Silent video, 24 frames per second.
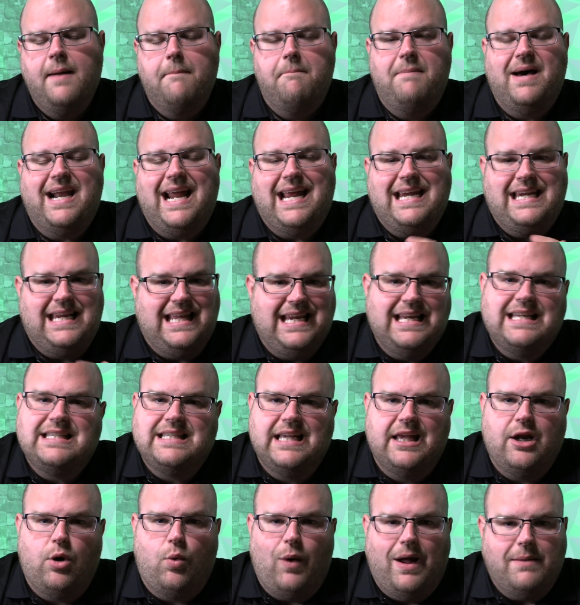But I needed
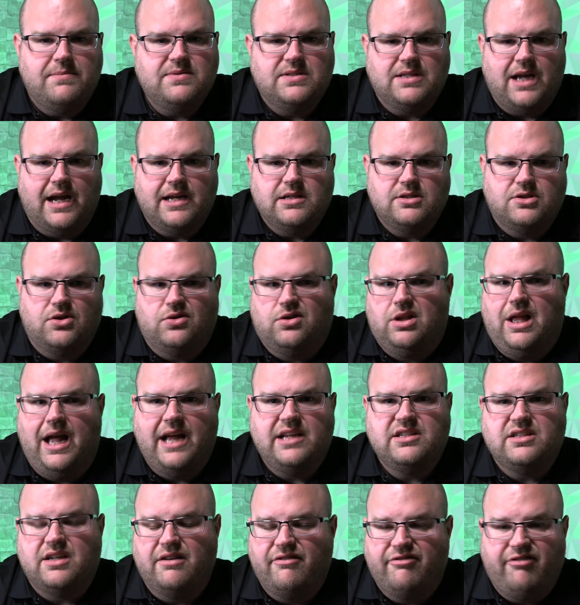to get a website so
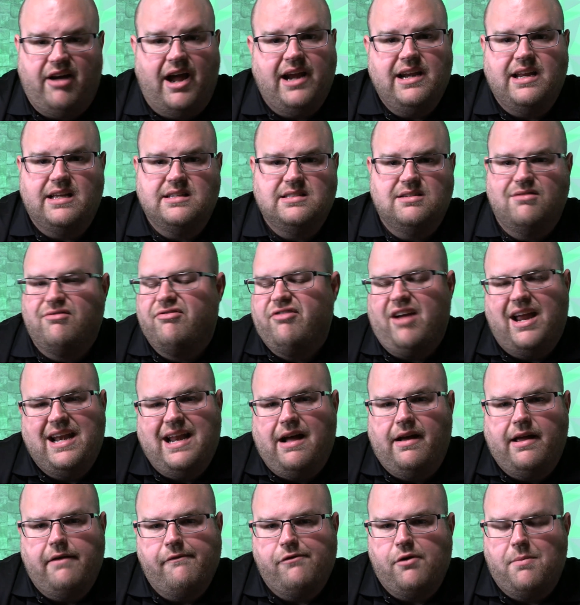clients could find us and find
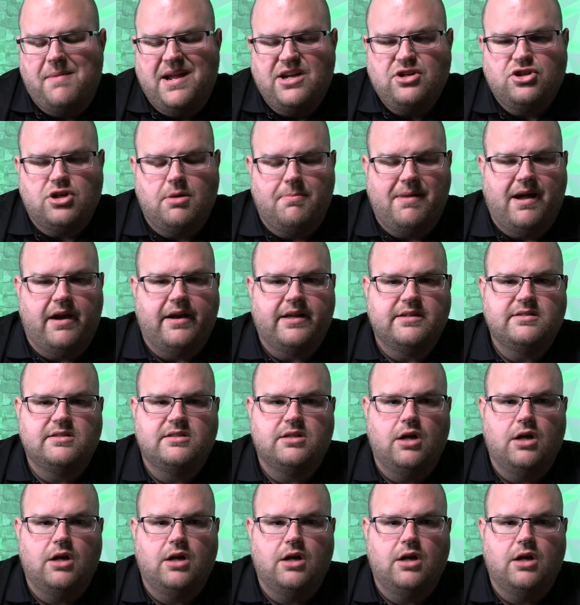out information about us.